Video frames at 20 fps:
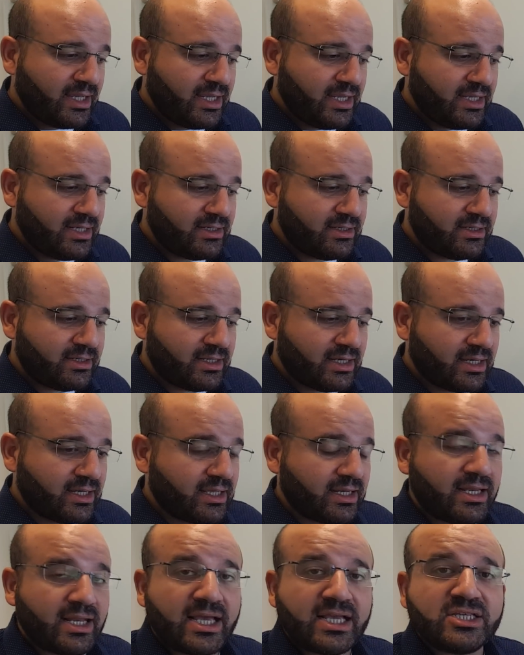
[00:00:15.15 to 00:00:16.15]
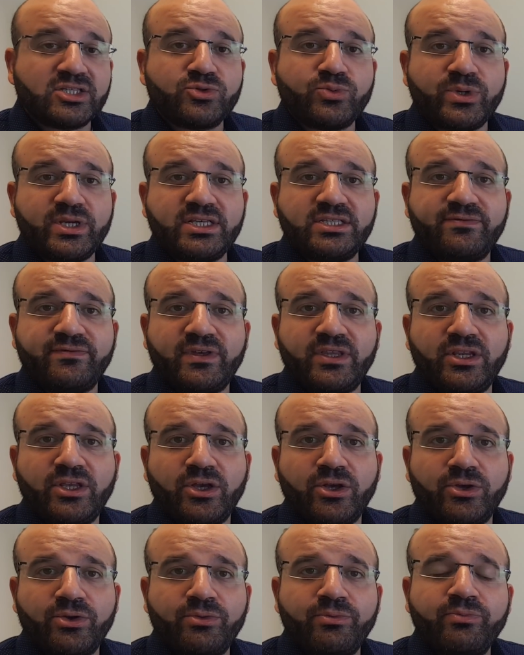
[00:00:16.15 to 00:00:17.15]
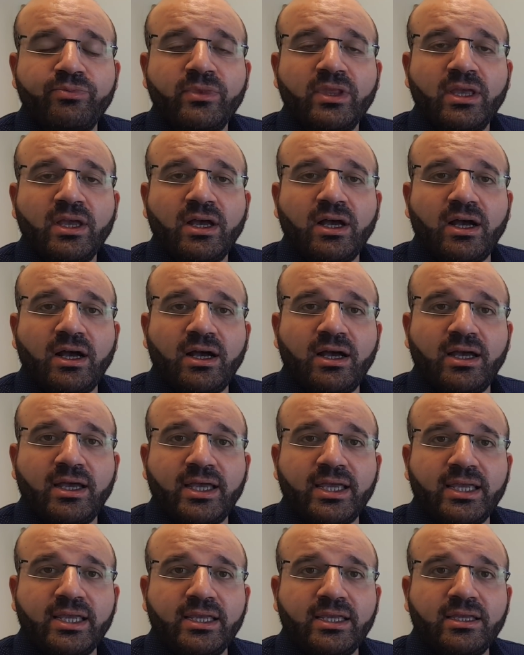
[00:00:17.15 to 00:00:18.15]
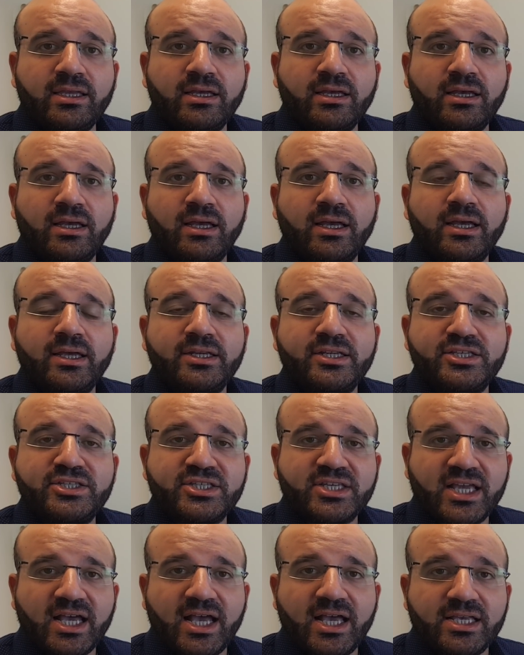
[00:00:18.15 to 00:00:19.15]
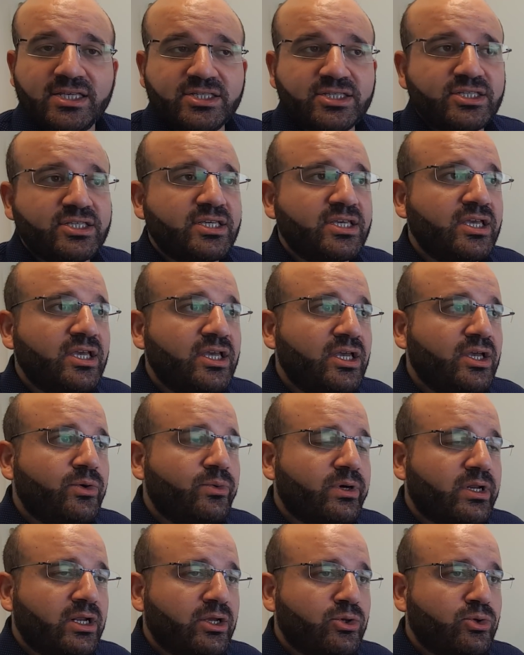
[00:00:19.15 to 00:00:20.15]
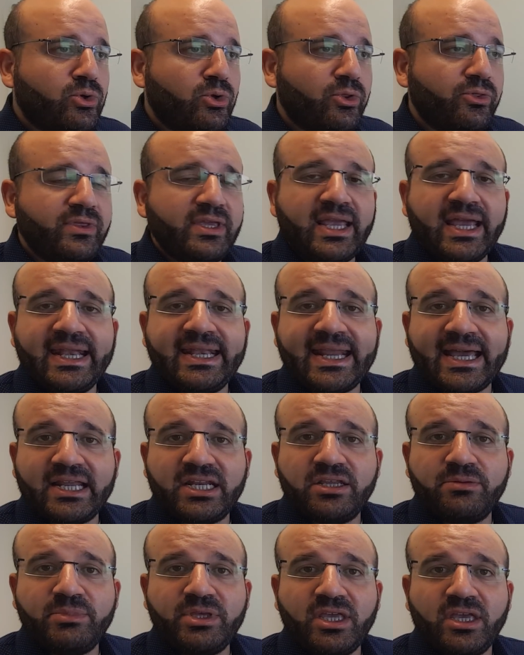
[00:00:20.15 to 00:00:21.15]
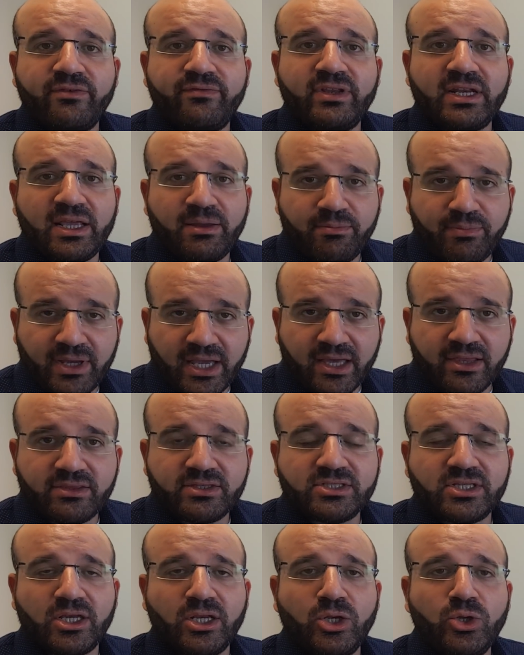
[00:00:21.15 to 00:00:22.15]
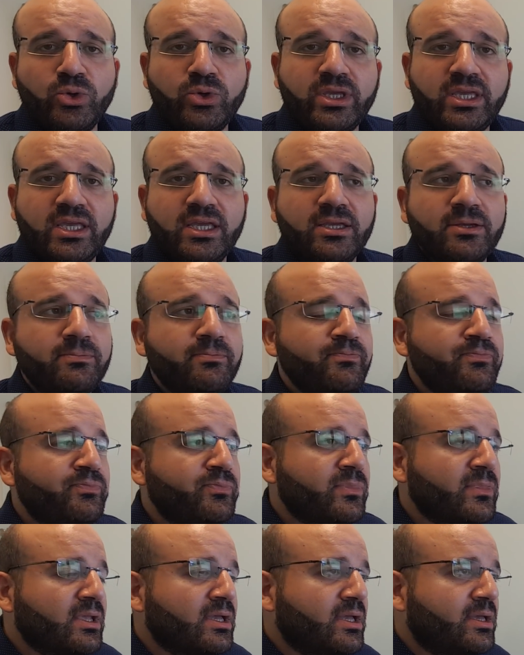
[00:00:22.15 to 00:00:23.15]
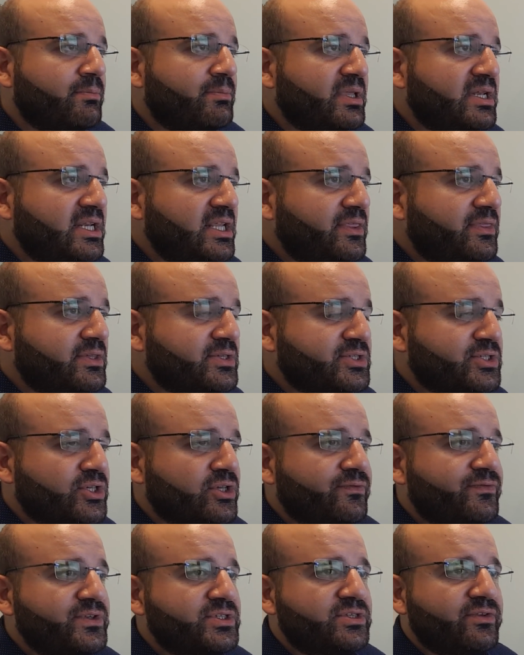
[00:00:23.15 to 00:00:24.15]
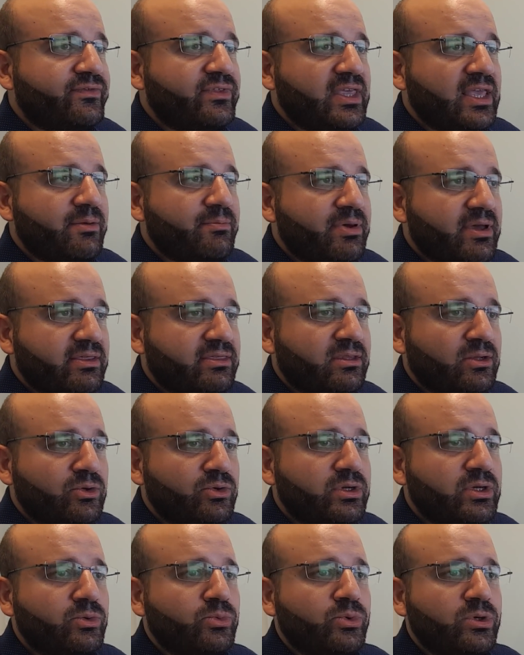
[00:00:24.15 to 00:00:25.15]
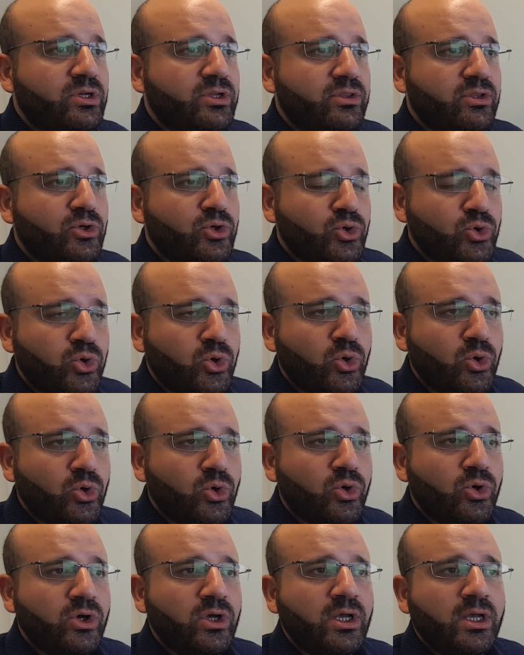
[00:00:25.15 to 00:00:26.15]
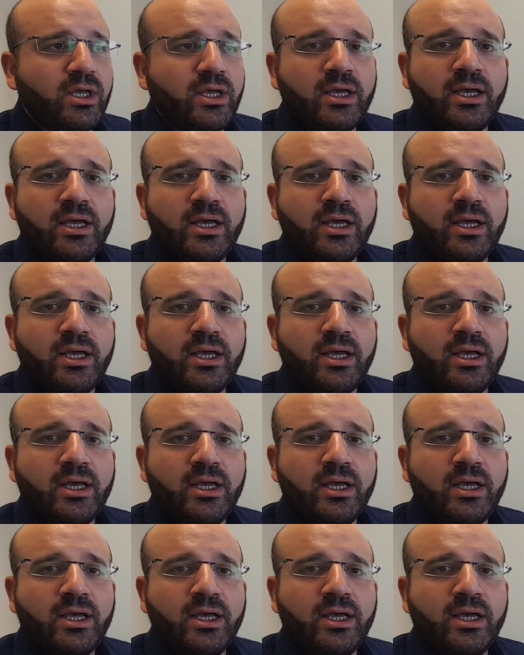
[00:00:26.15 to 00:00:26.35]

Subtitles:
In last week's video, I discussed what I call the anatomy of an empath. So looking beneath the surface of the empath to look at what are the core